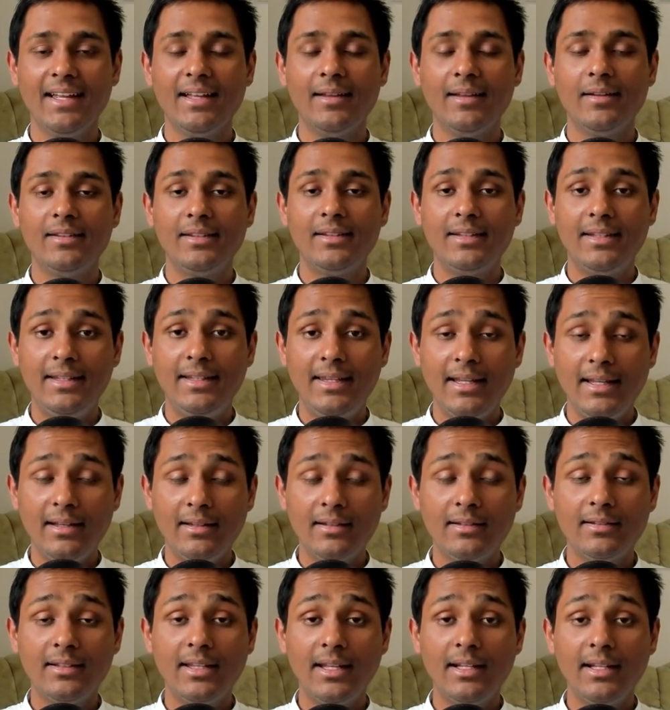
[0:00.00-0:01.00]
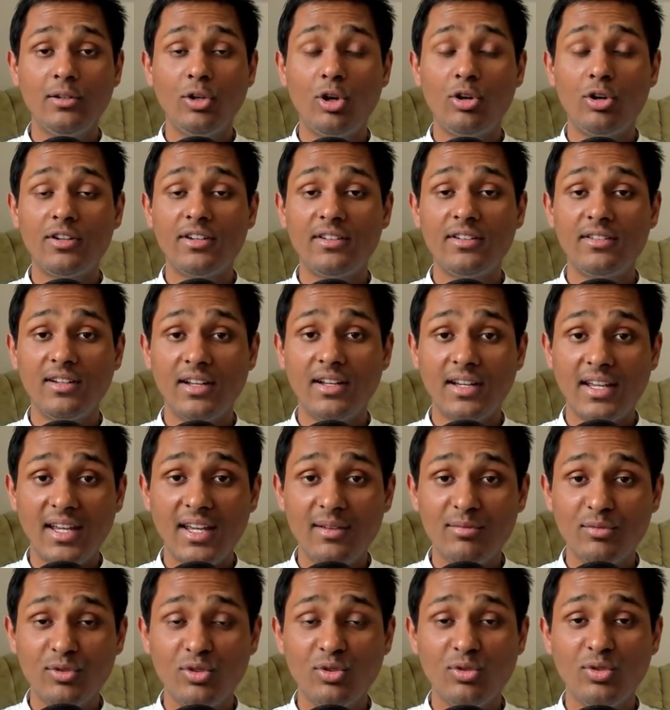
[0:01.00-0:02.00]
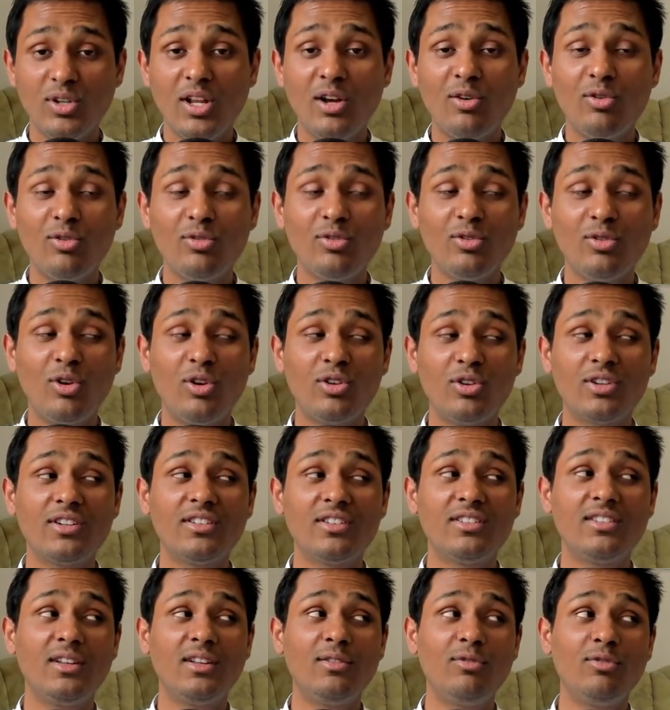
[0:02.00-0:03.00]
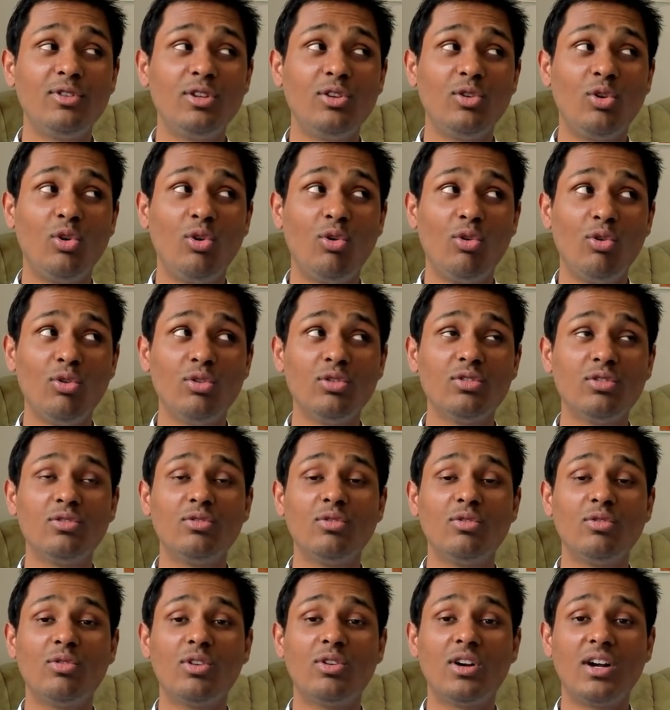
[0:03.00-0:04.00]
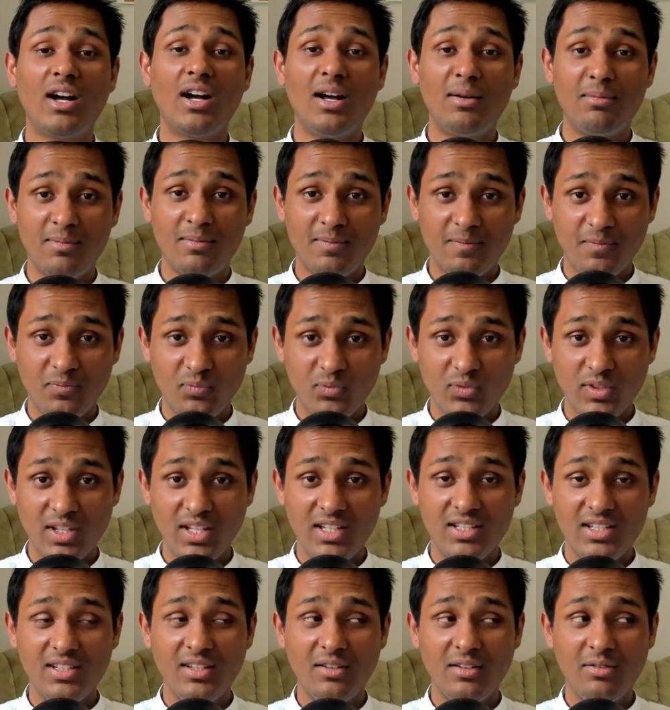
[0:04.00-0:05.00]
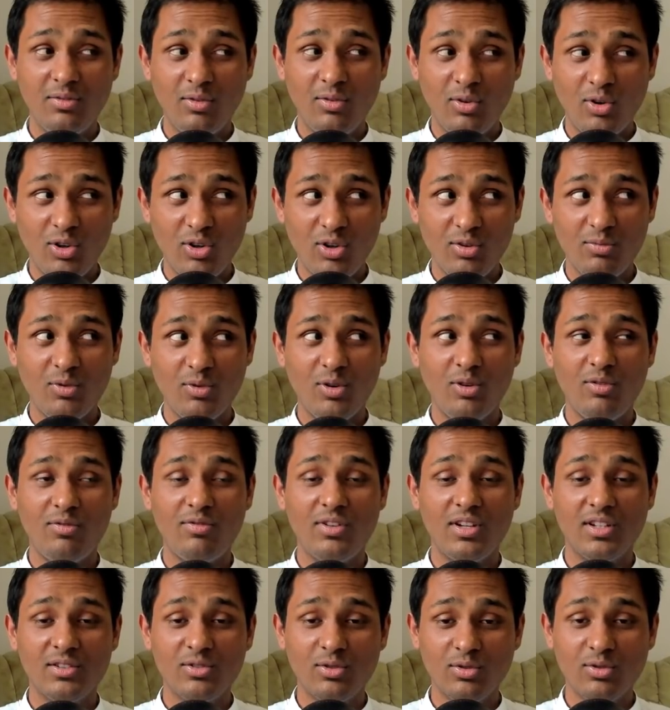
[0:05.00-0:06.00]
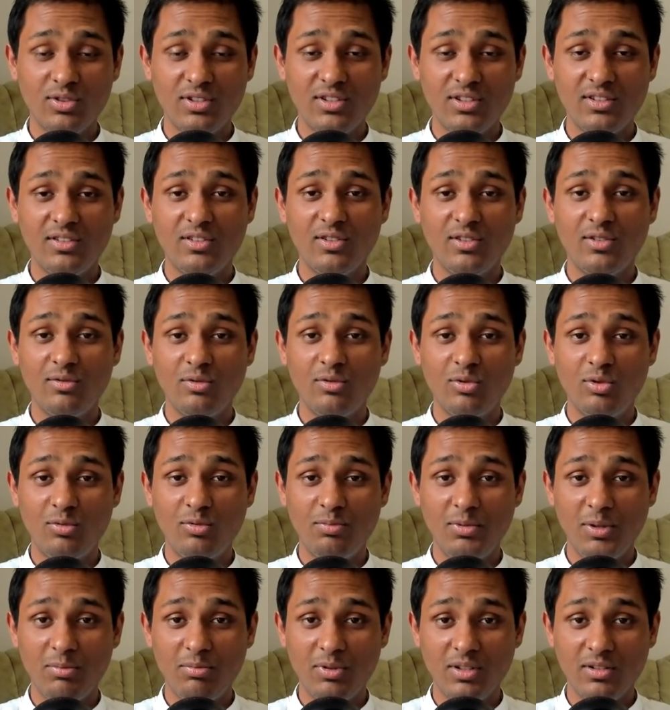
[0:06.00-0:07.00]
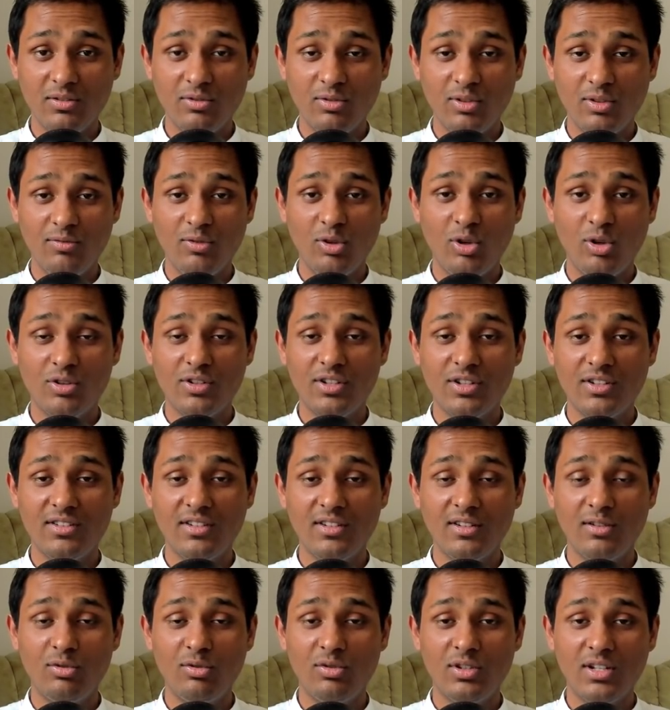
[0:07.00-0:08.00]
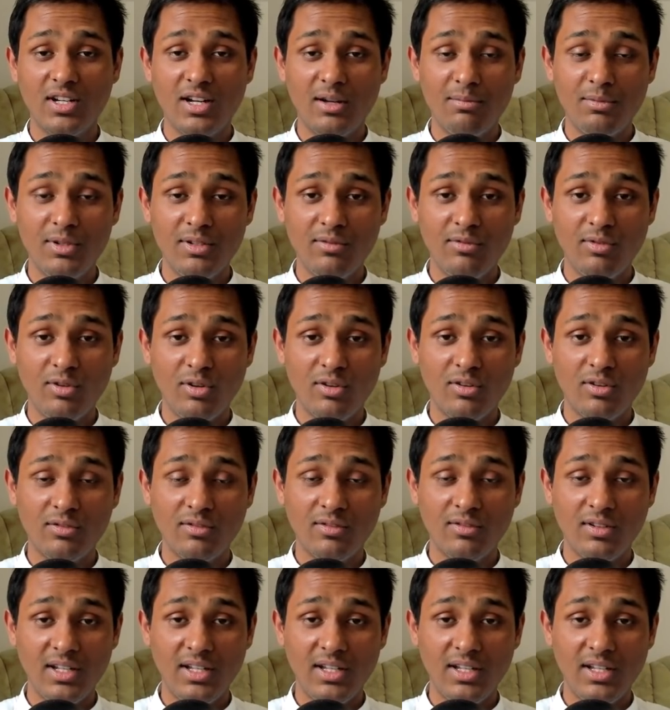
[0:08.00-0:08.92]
then Lord Krishna came. So now Lord Krishna will also come in the form of association of good people. So if Lord Krishna could come in form